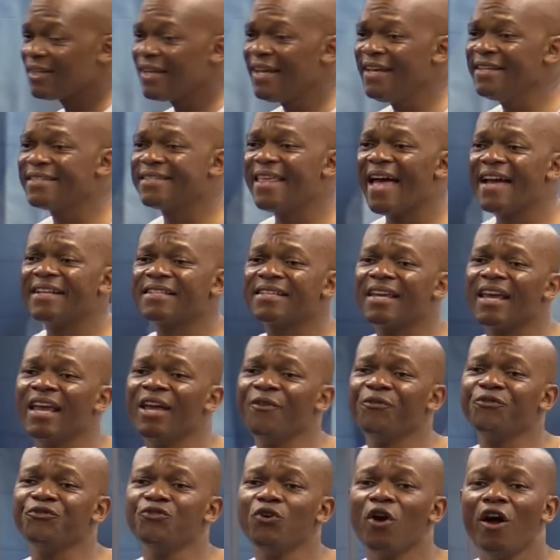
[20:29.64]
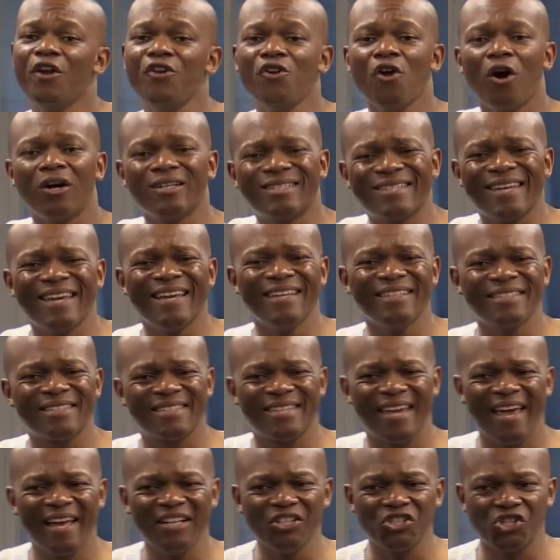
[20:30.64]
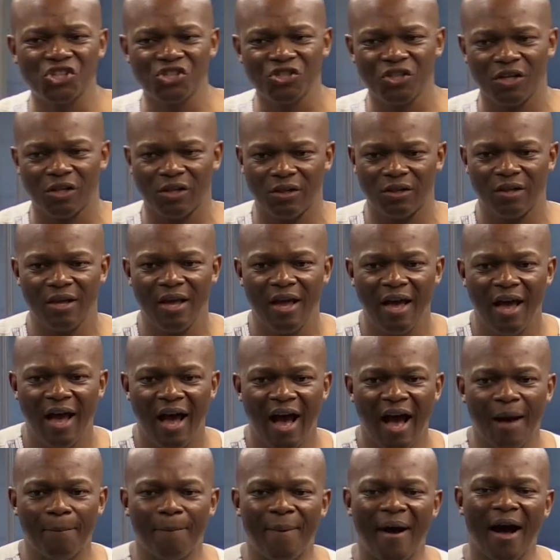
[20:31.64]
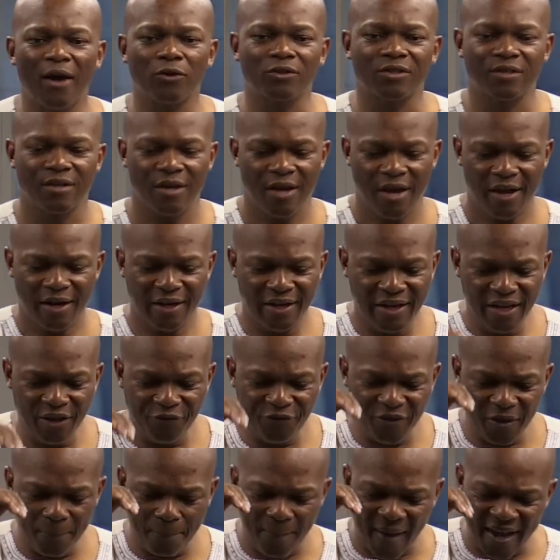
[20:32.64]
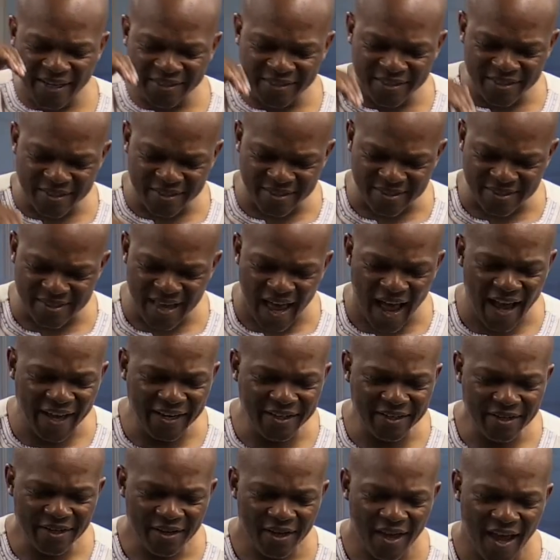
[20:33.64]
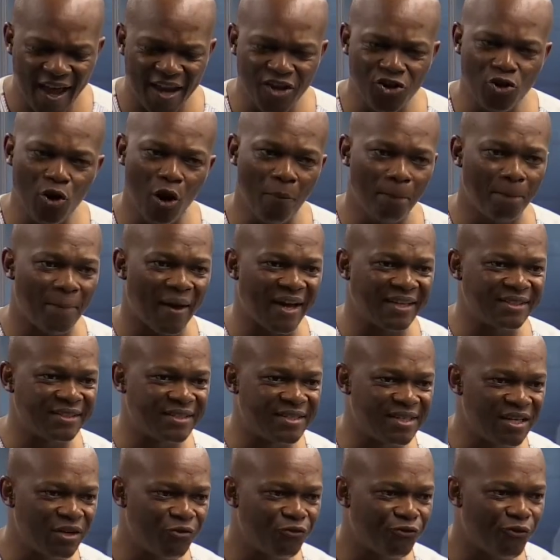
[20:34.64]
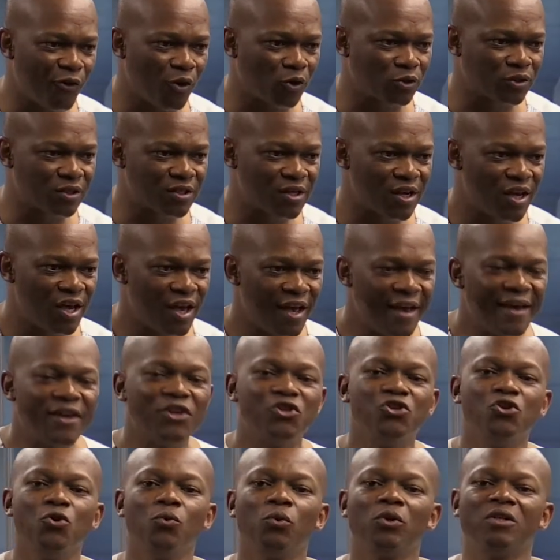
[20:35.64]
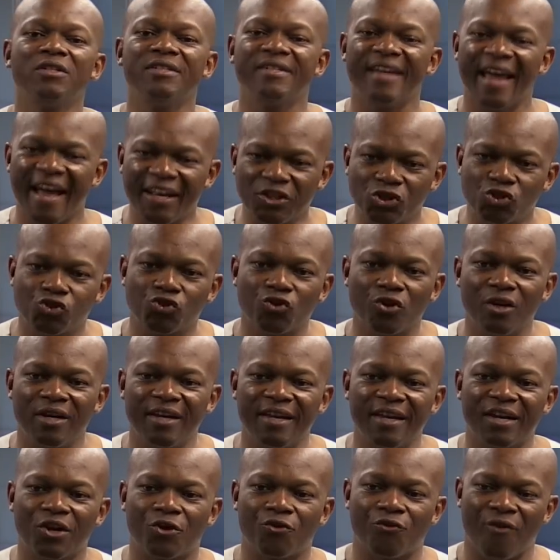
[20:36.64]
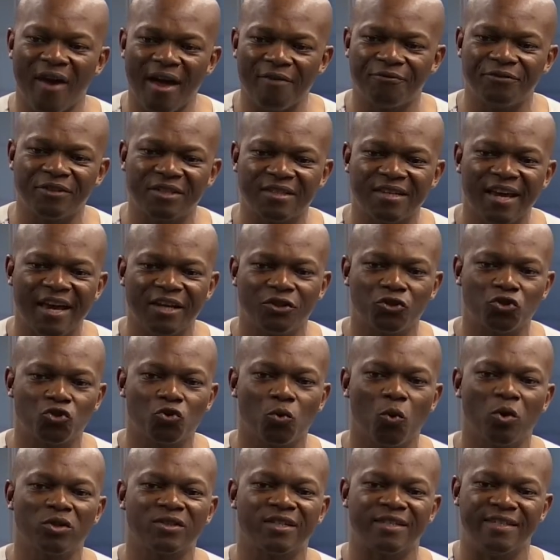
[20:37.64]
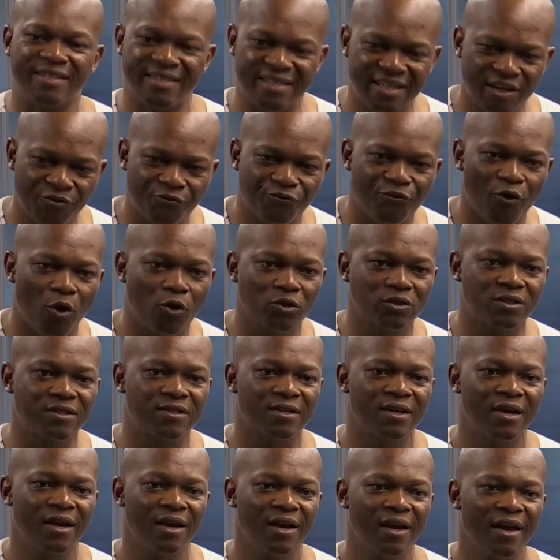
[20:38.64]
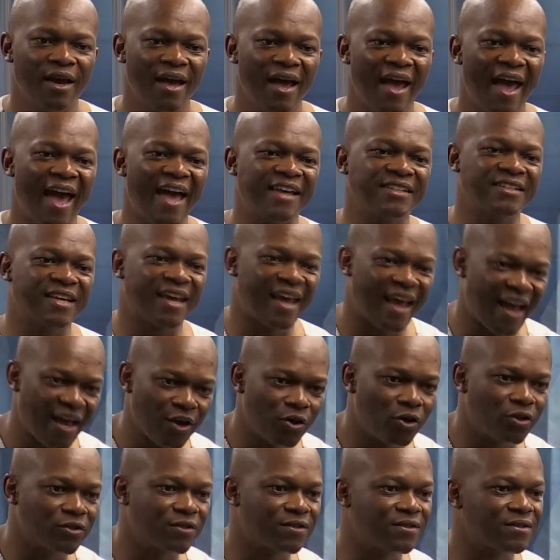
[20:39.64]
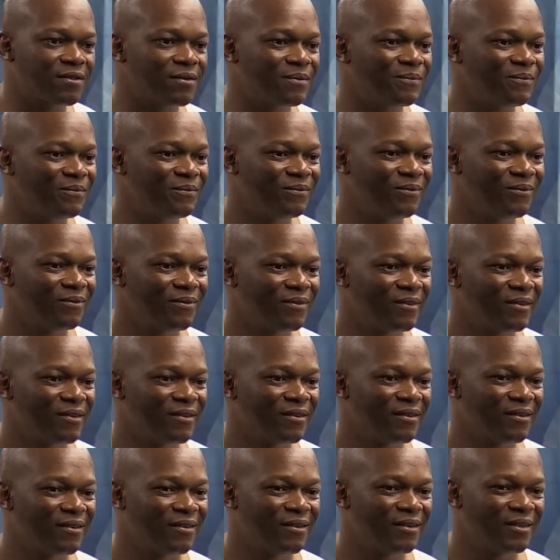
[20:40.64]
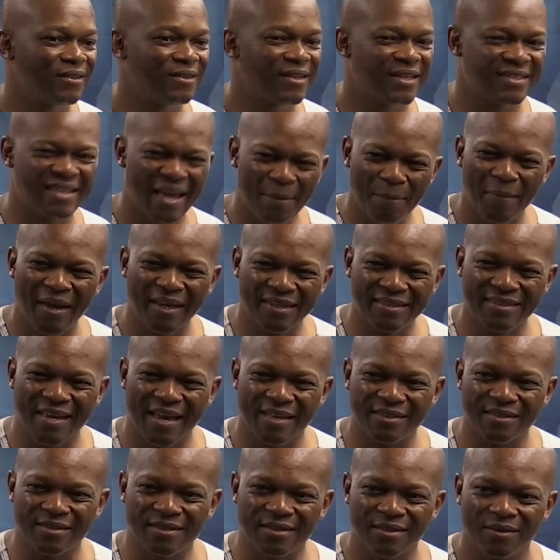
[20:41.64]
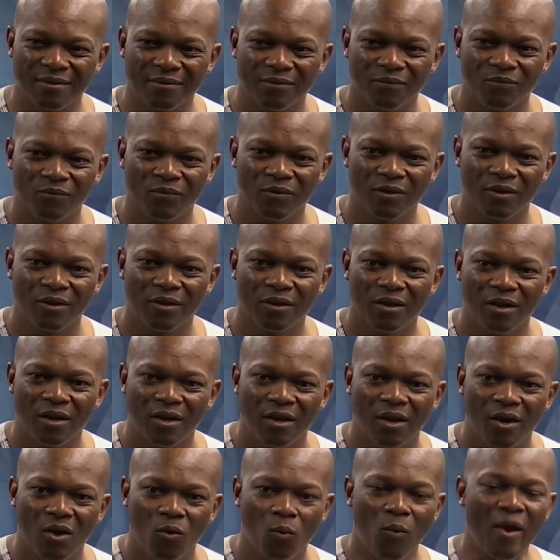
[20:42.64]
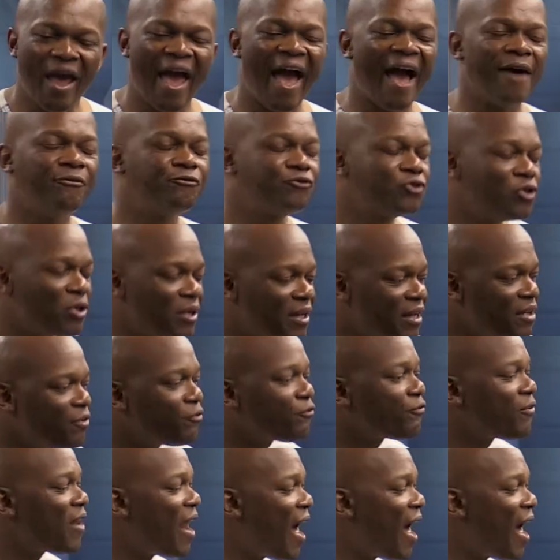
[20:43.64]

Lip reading: is that if you're not intentional about living by design and not by default, you will naturally gravitate towards default and chaos. Does that make sense? We have to live